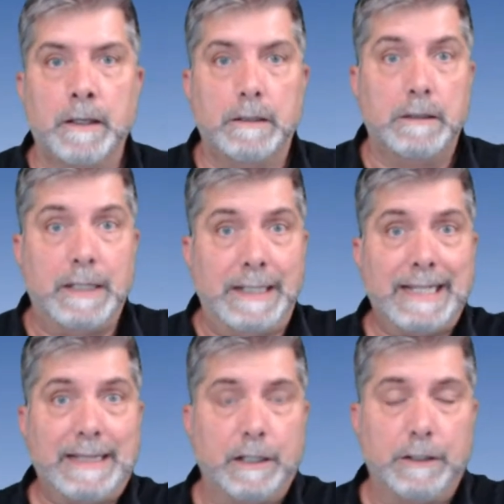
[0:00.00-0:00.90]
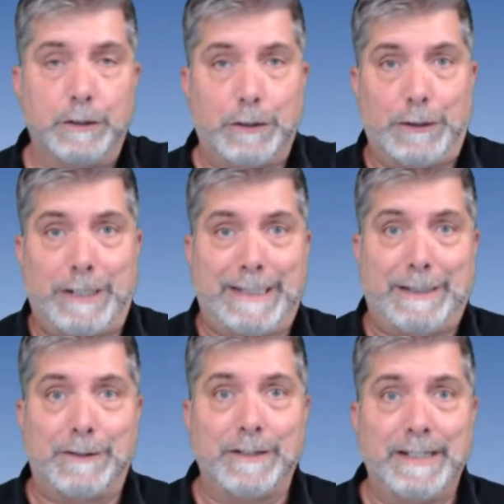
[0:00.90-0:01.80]
You can get there. You're going to get
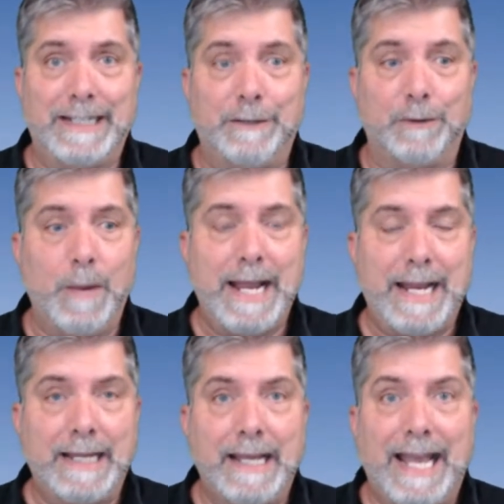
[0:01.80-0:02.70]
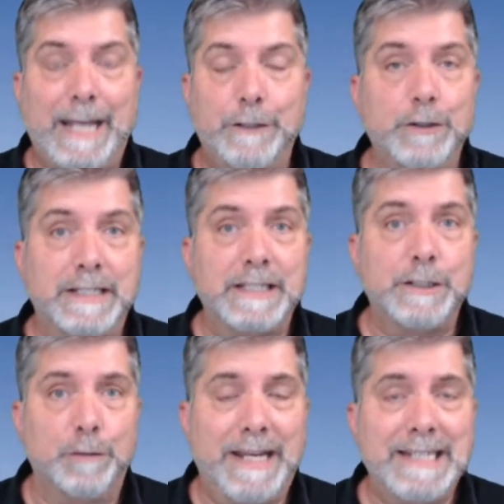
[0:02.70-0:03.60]
there either way, and you can
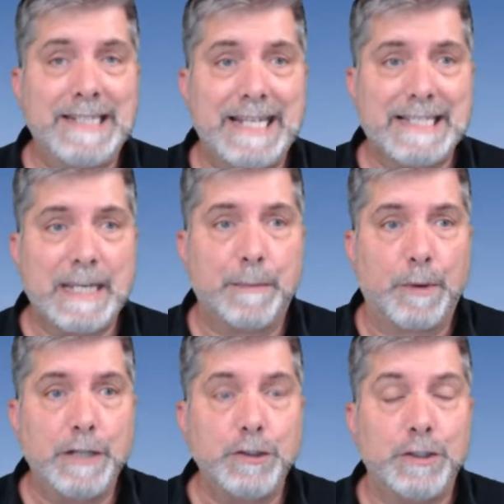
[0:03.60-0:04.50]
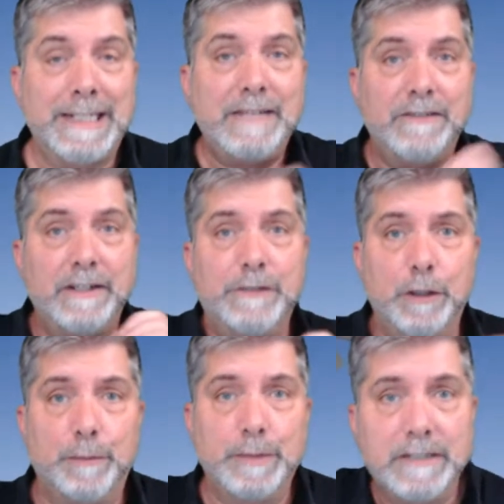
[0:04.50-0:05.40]
still maintain separation even if you
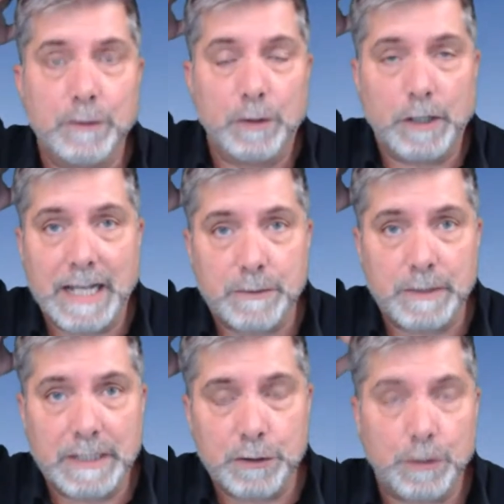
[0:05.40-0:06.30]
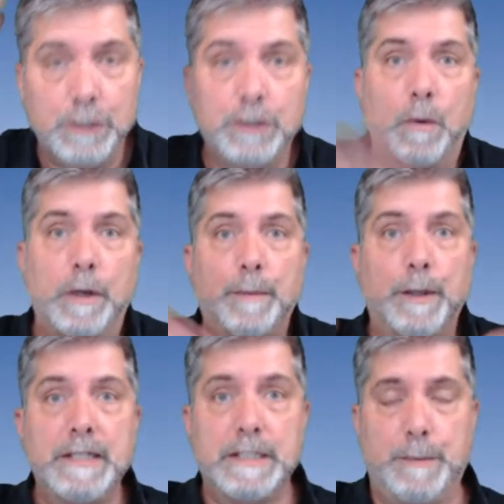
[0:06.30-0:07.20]
don't believe in organized religion or you don't want to
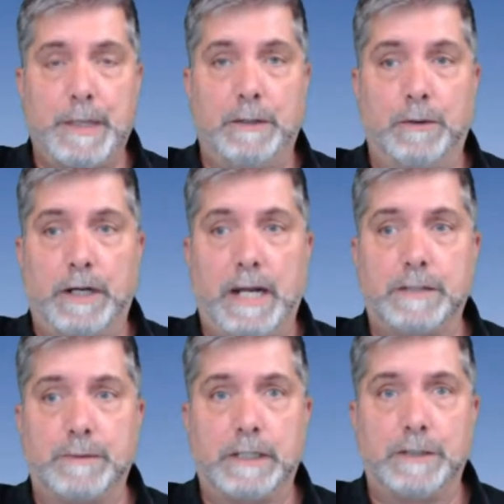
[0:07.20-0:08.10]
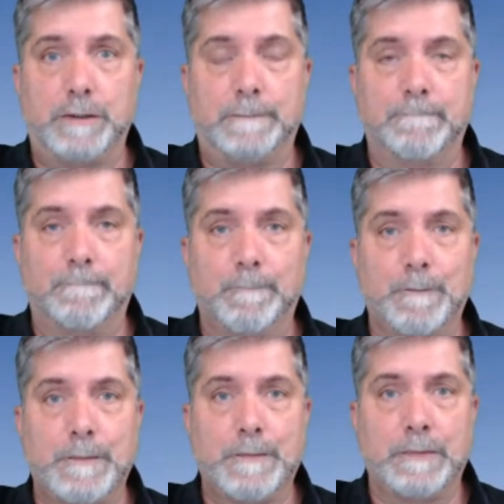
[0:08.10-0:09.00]
participate in organized religion.
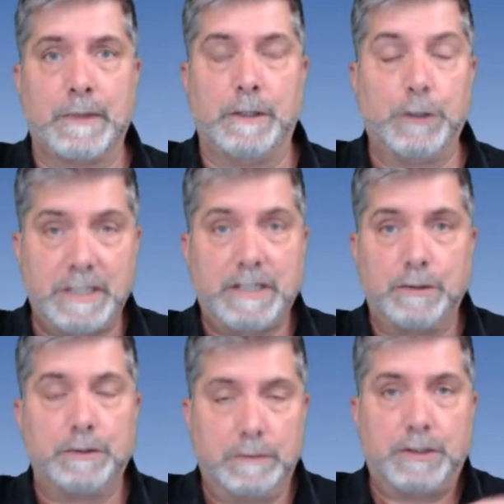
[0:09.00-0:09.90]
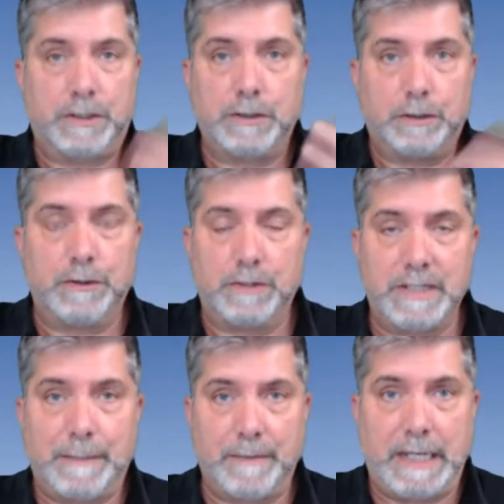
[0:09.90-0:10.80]
You still do the
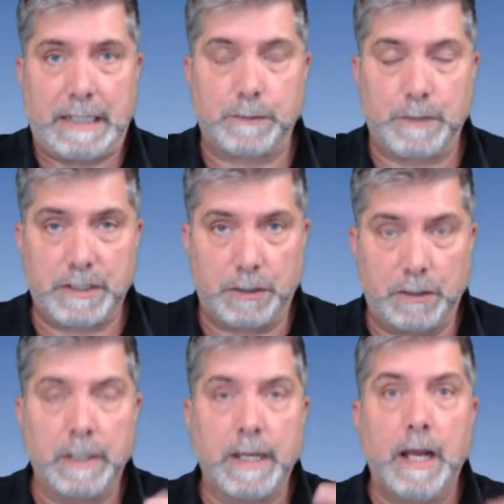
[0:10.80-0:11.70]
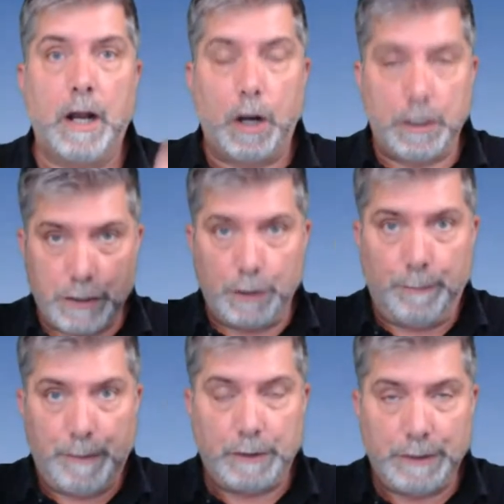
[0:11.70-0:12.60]
same thing. You still are
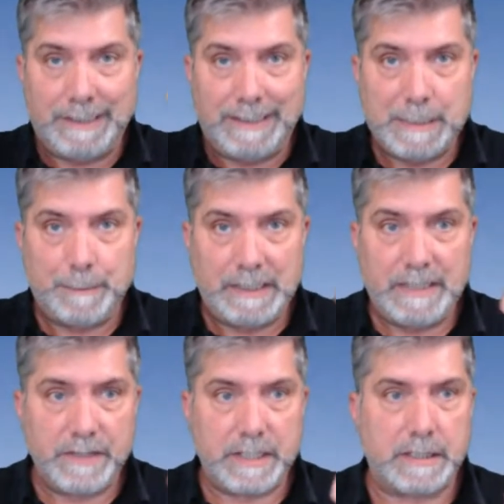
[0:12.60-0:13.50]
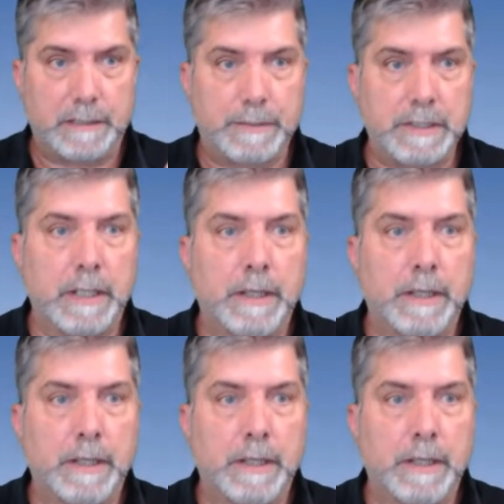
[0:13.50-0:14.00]
building these belief systems.